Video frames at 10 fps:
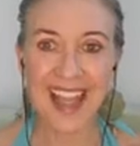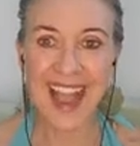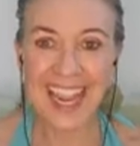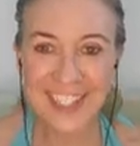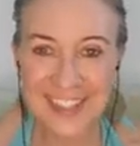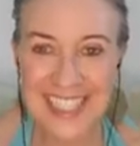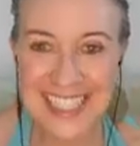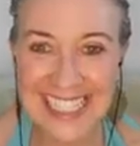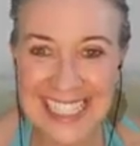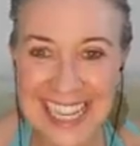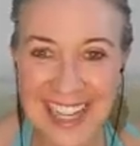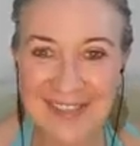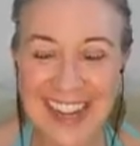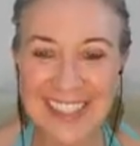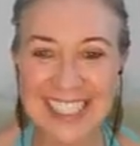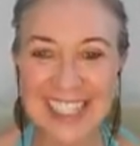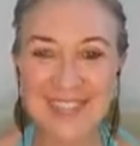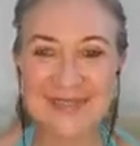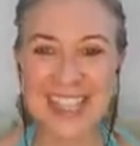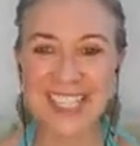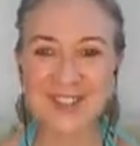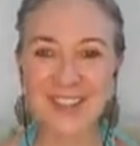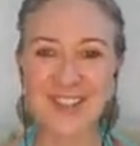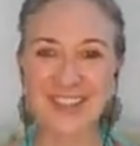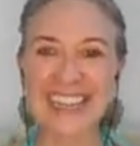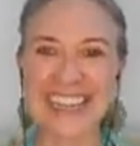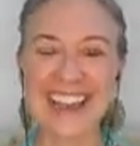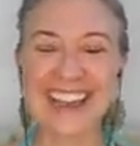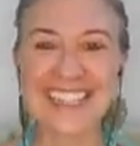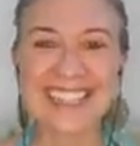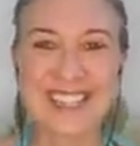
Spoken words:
Hi, Christina. Welcome. Thanks for joining us.